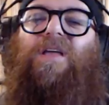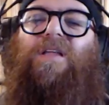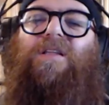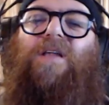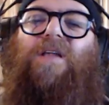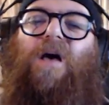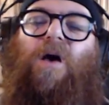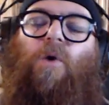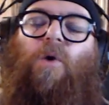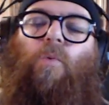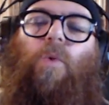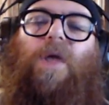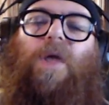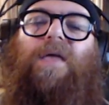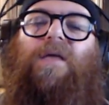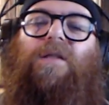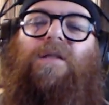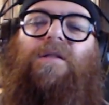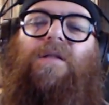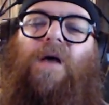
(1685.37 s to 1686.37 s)
in a
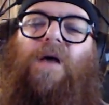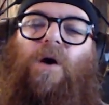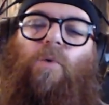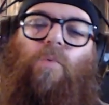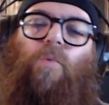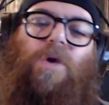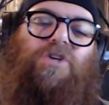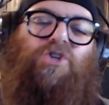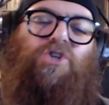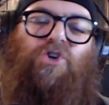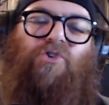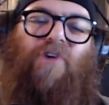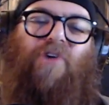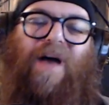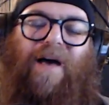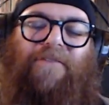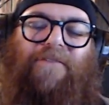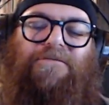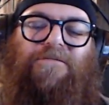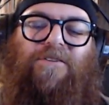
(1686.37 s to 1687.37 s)
Wiccan
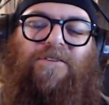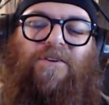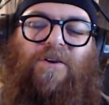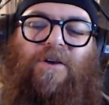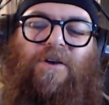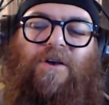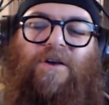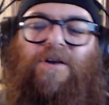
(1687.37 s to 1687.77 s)
witchcraft,